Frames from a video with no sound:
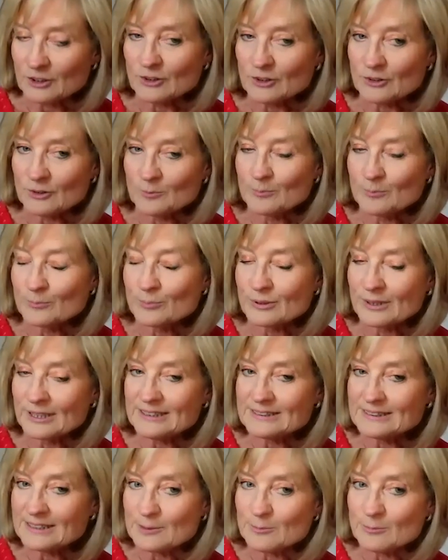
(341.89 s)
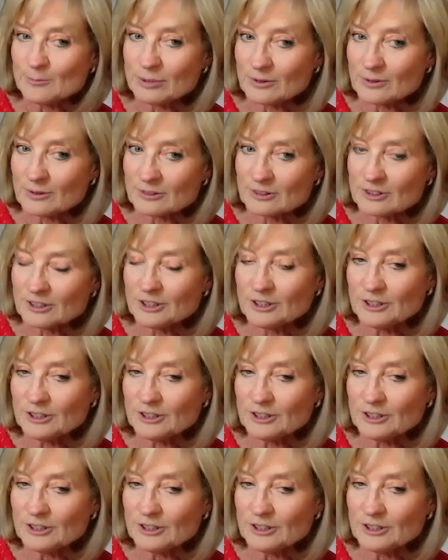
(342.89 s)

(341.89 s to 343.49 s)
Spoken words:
You pre-Slimpod,